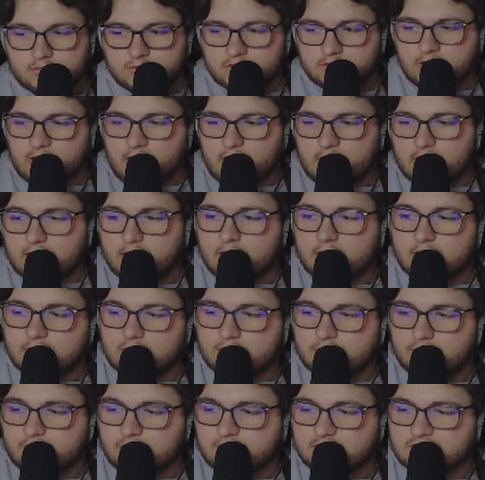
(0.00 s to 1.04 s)
And
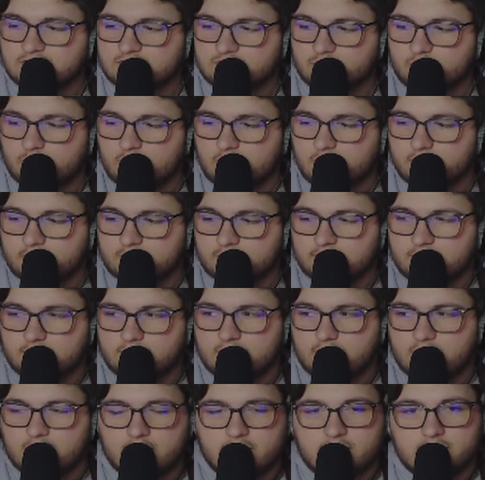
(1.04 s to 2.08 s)
this is what
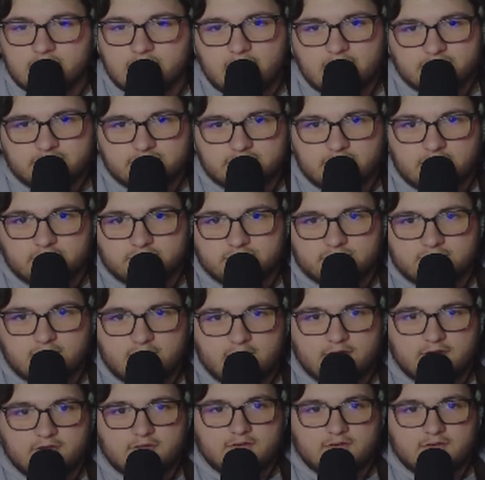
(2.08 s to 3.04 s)
that sounds like.